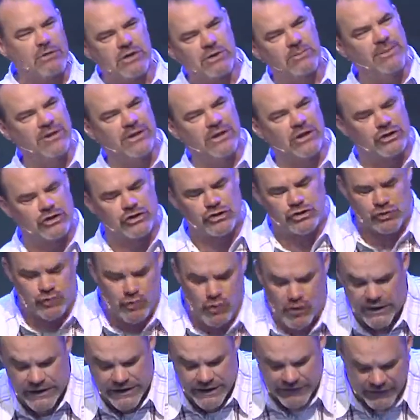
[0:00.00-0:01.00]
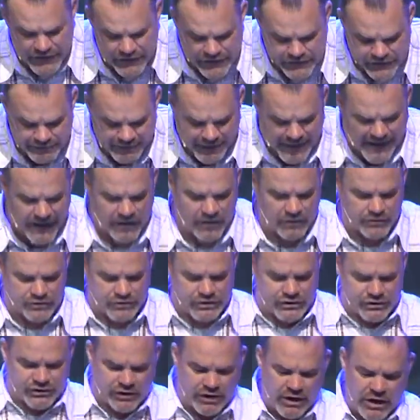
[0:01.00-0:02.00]
I want to be an extraordinary
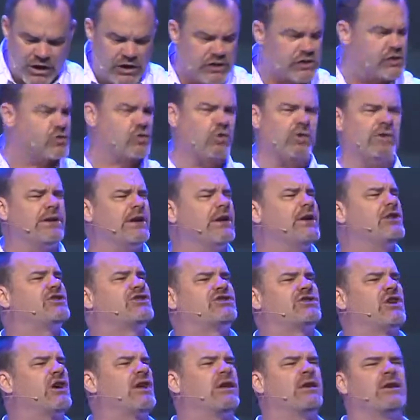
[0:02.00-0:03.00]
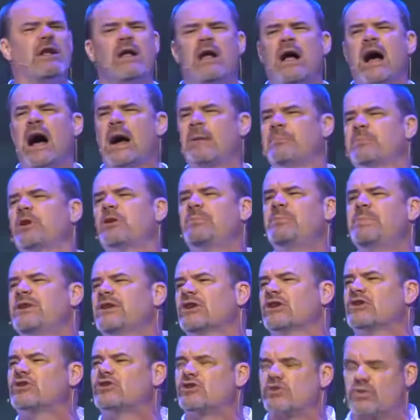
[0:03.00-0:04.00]
spouse, extraordinary son. I'm going to
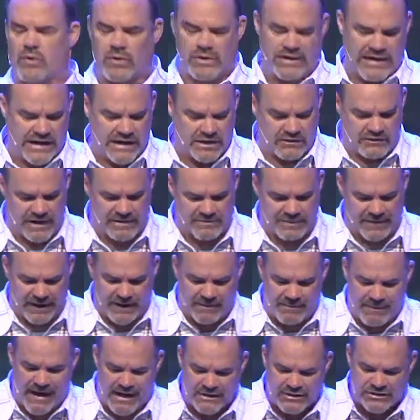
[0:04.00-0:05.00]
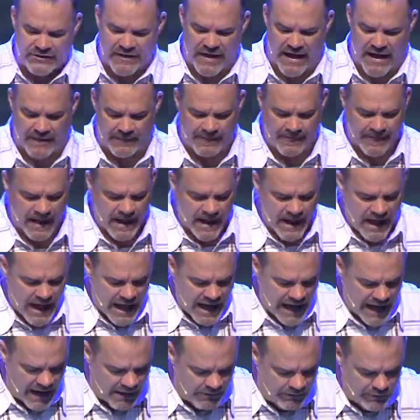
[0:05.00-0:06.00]
be an extraordinary grandparent. Imagine that.
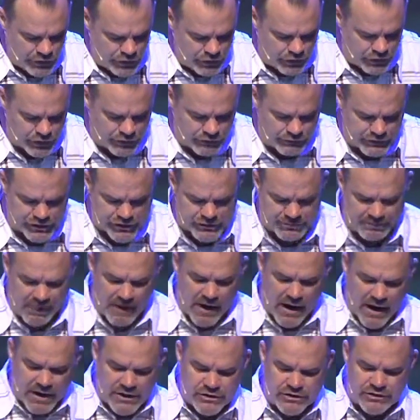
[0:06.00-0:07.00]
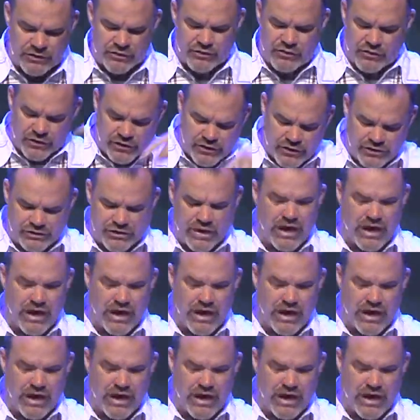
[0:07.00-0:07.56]
How are you going to respond to their